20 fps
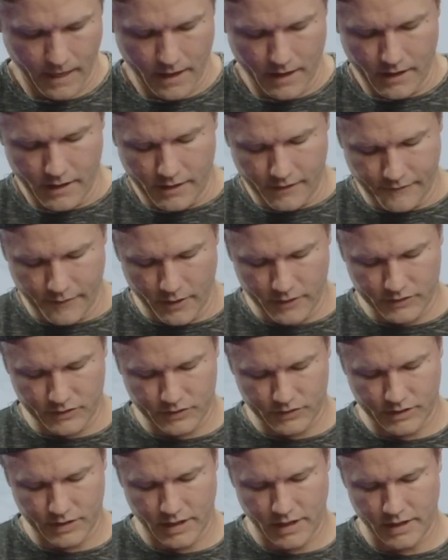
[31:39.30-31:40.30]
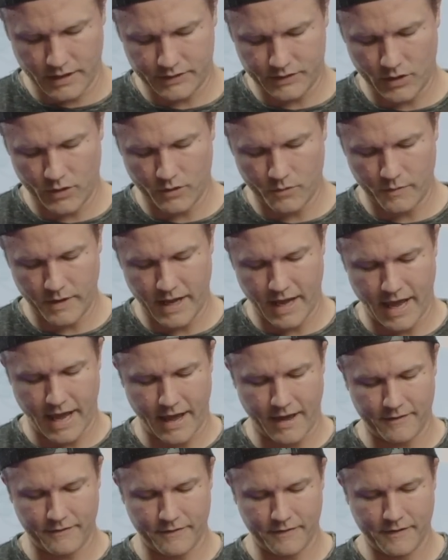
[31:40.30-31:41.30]
The first uh, token we
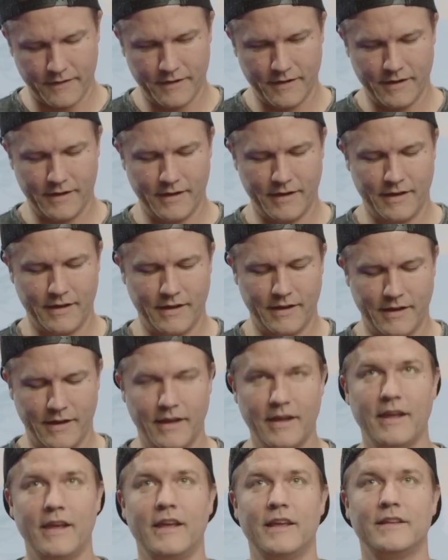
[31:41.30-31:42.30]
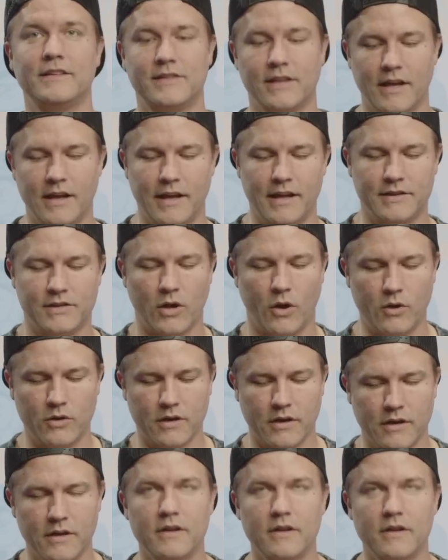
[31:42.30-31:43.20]
have is uh, is Hulk.